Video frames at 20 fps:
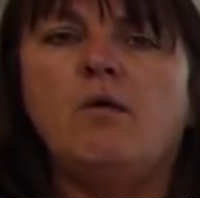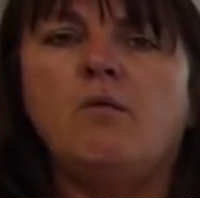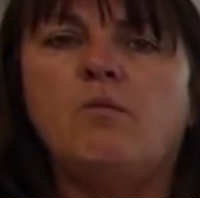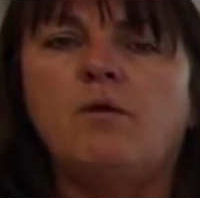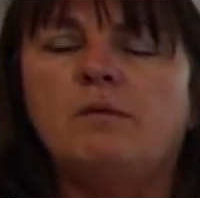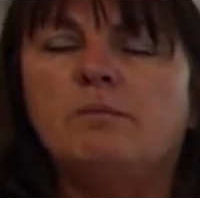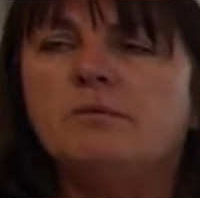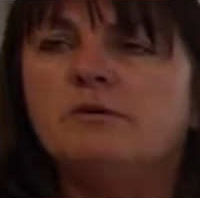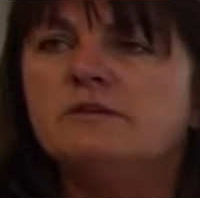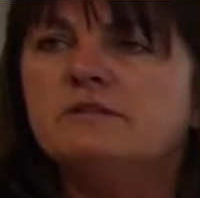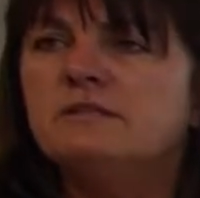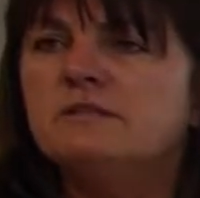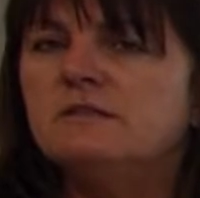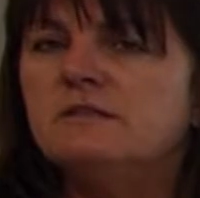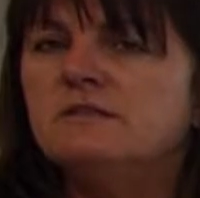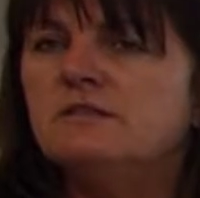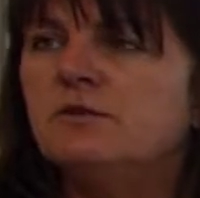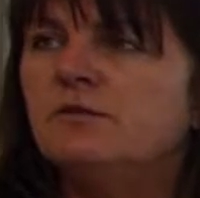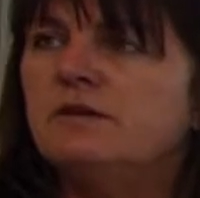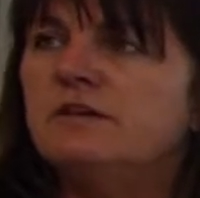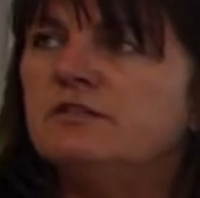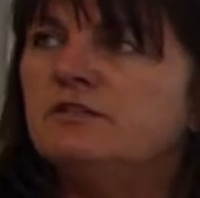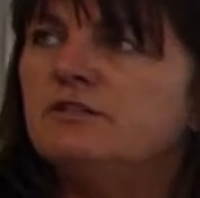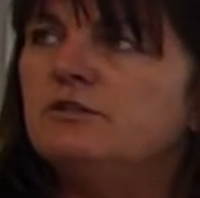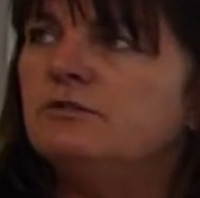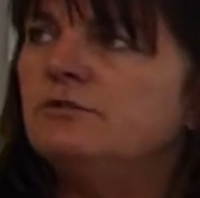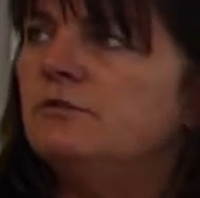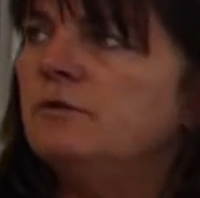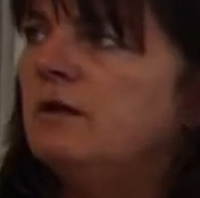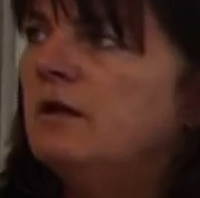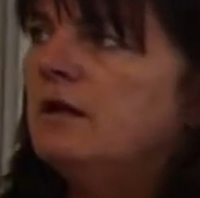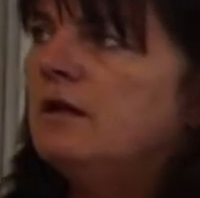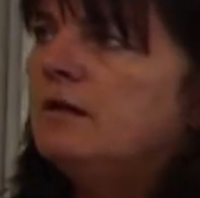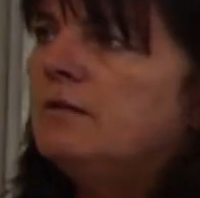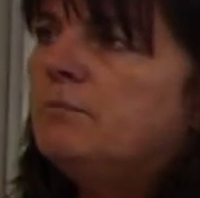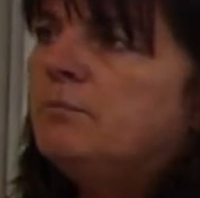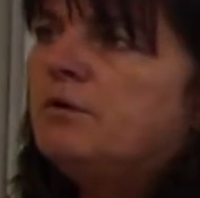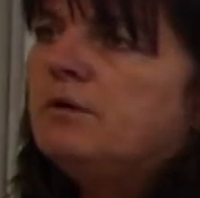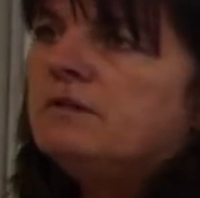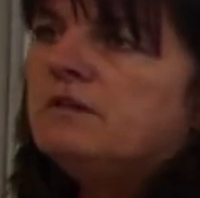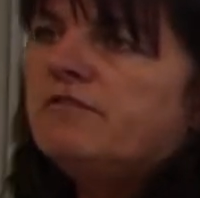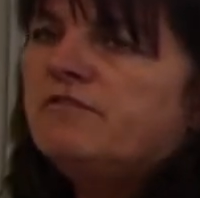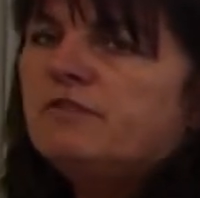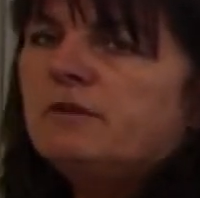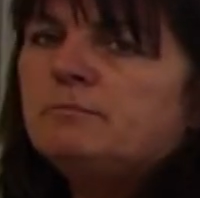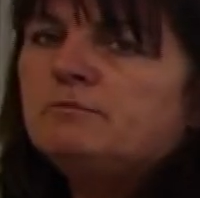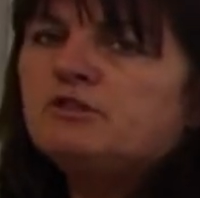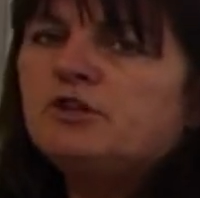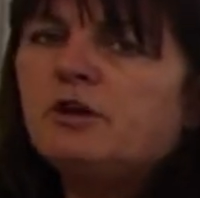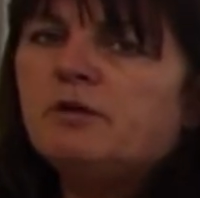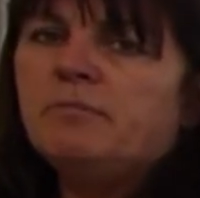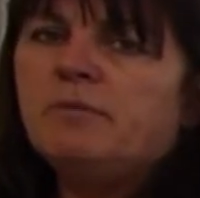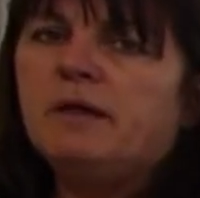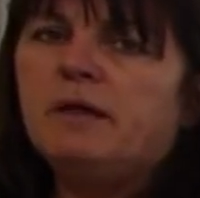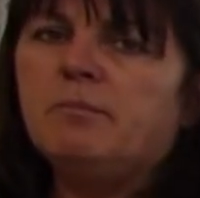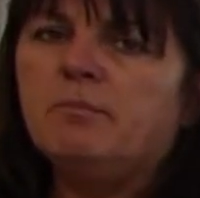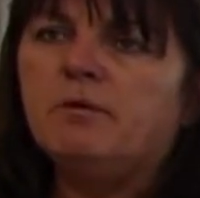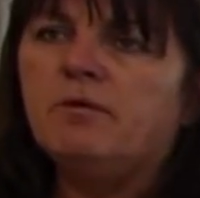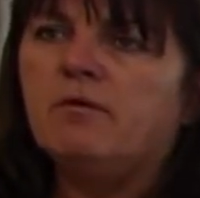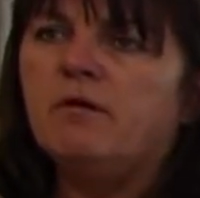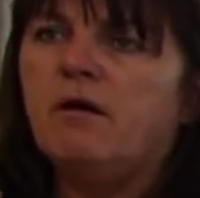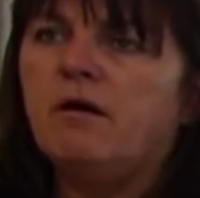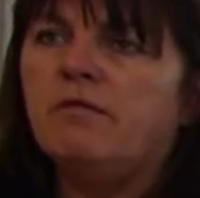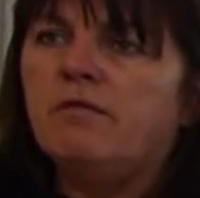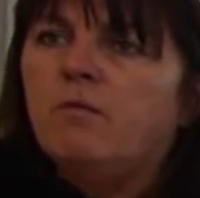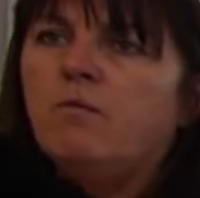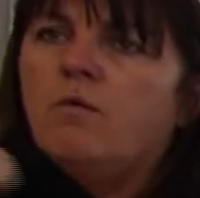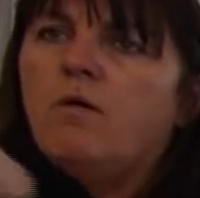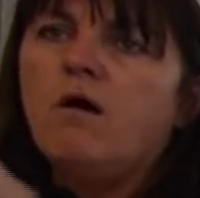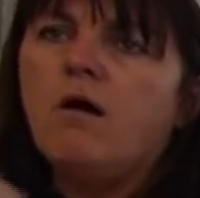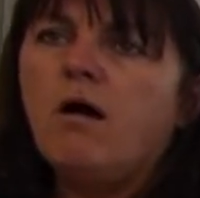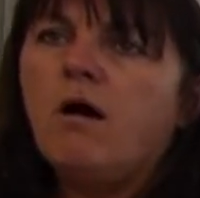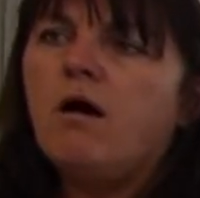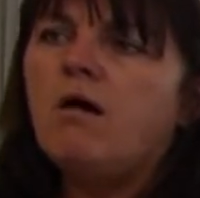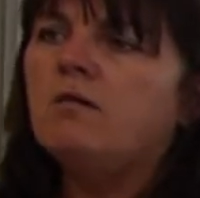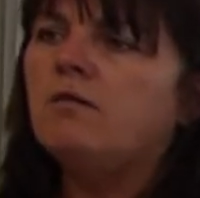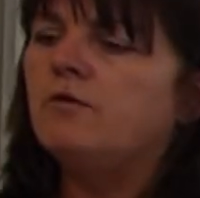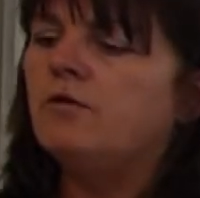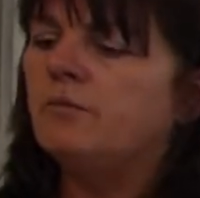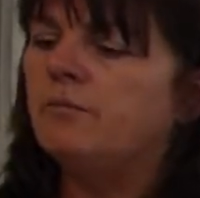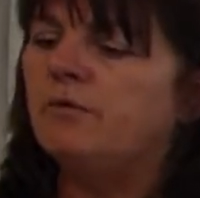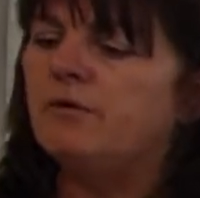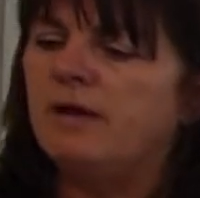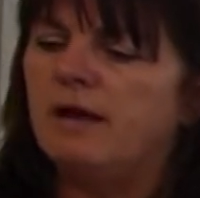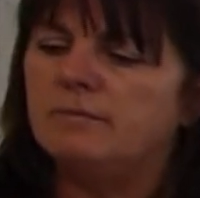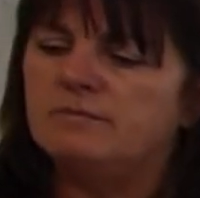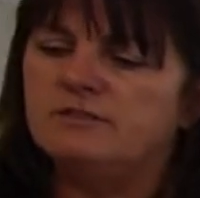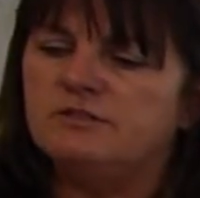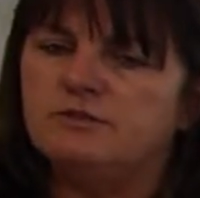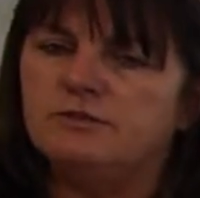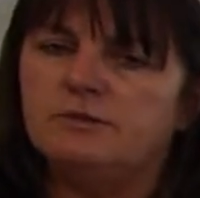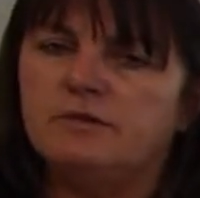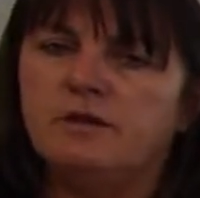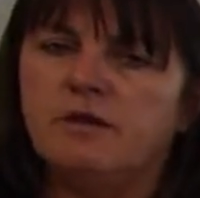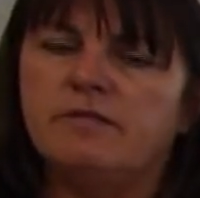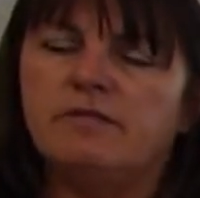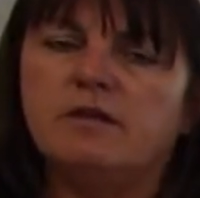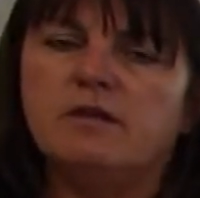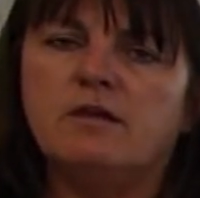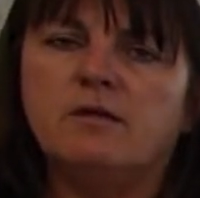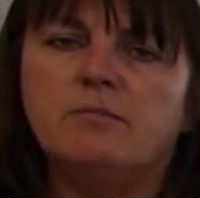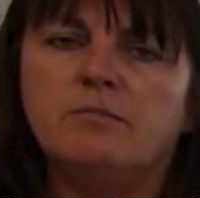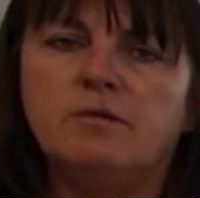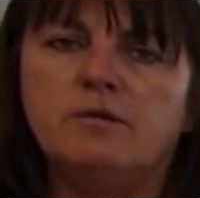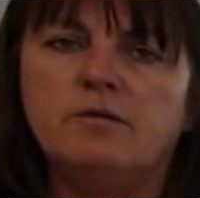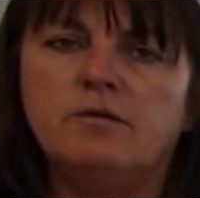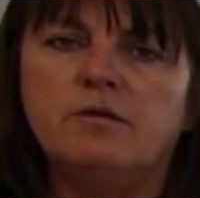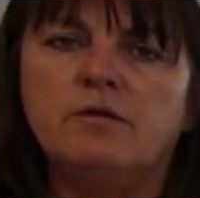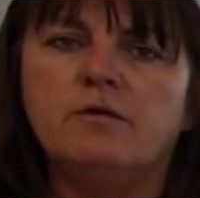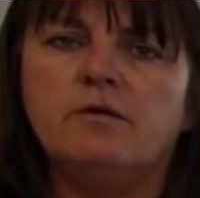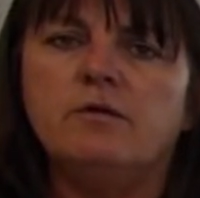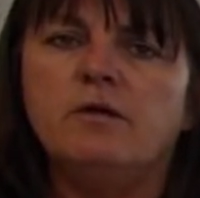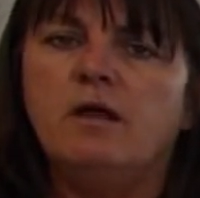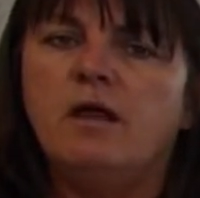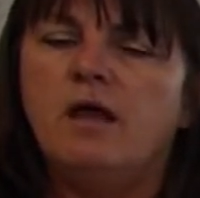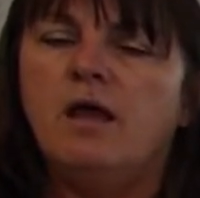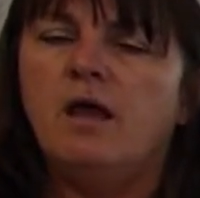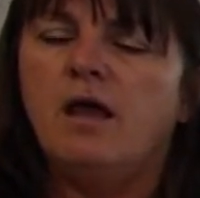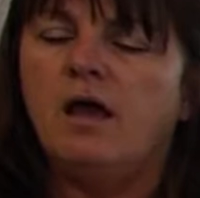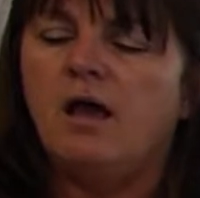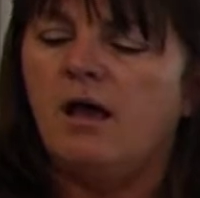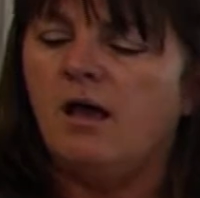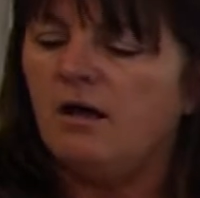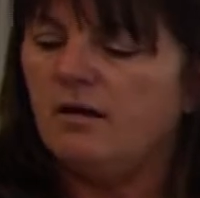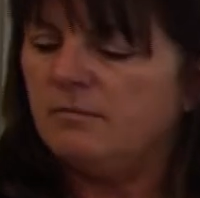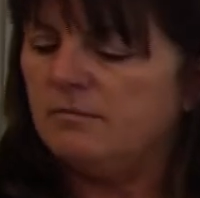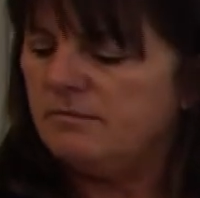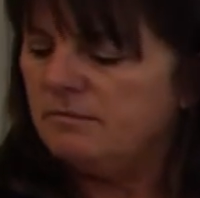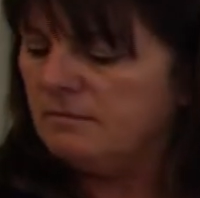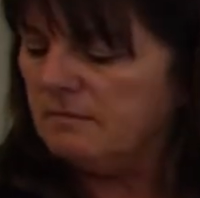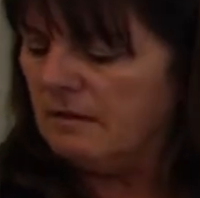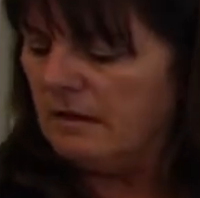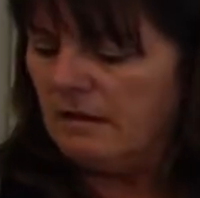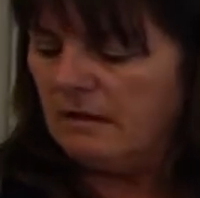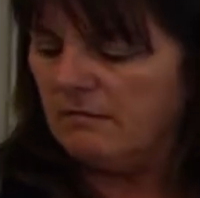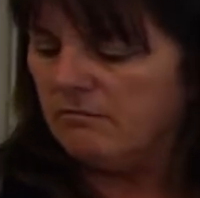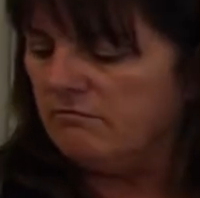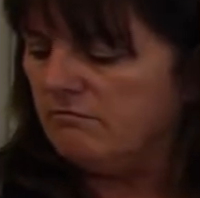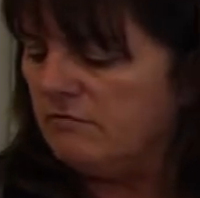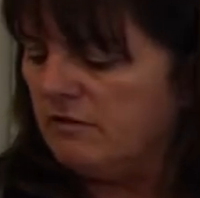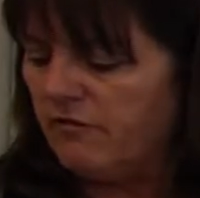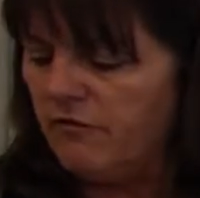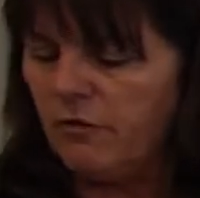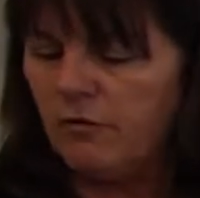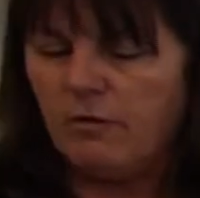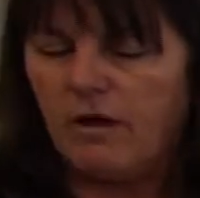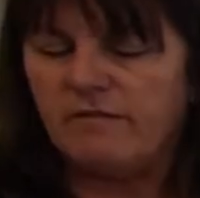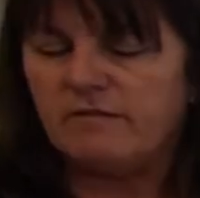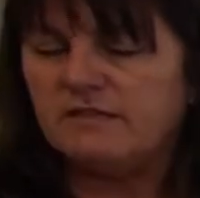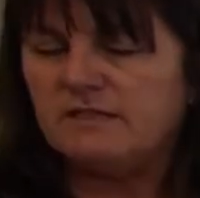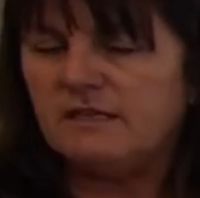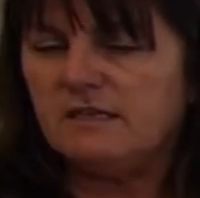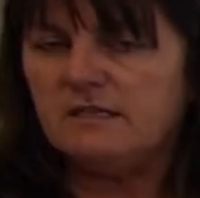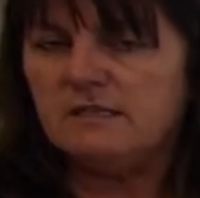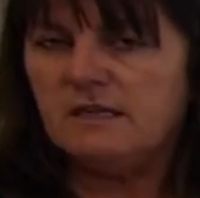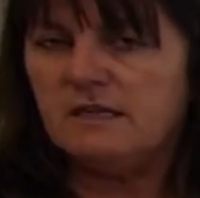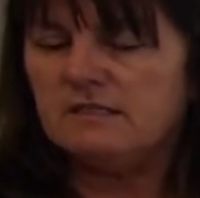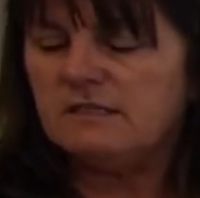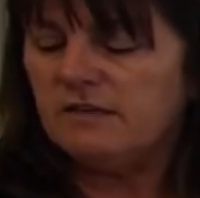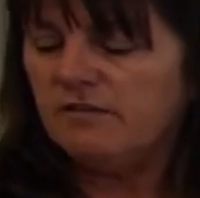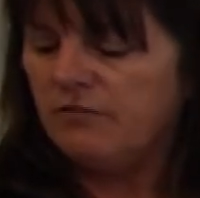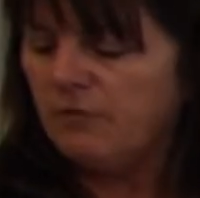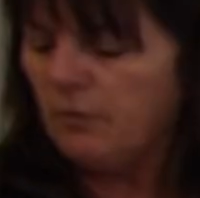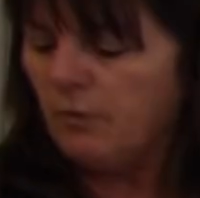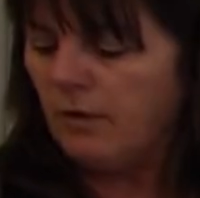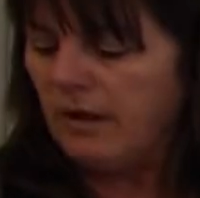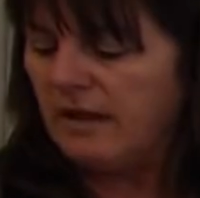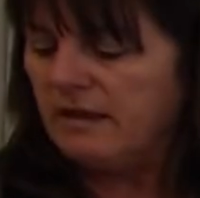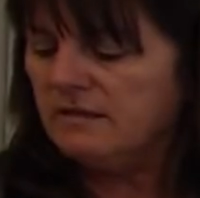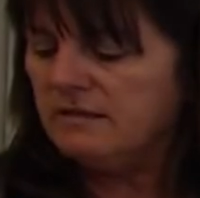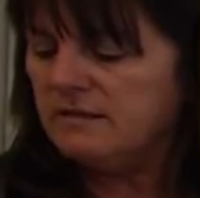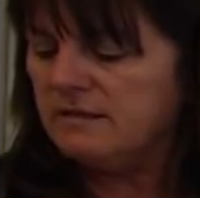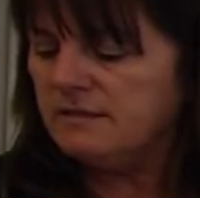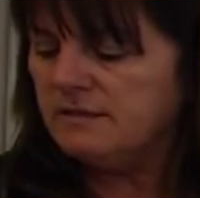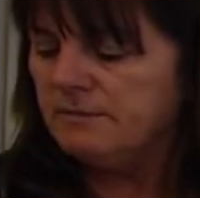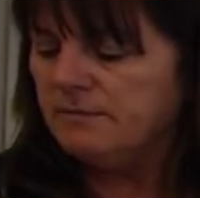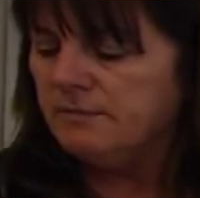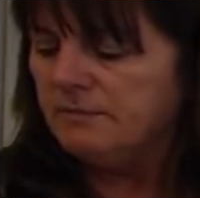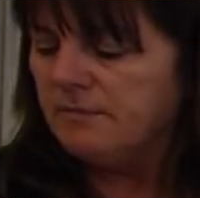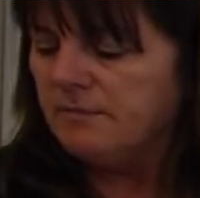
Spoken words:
one person is going to put the flip chart paper on the wall or perhaps do it on the computer. I've seen it done different ways.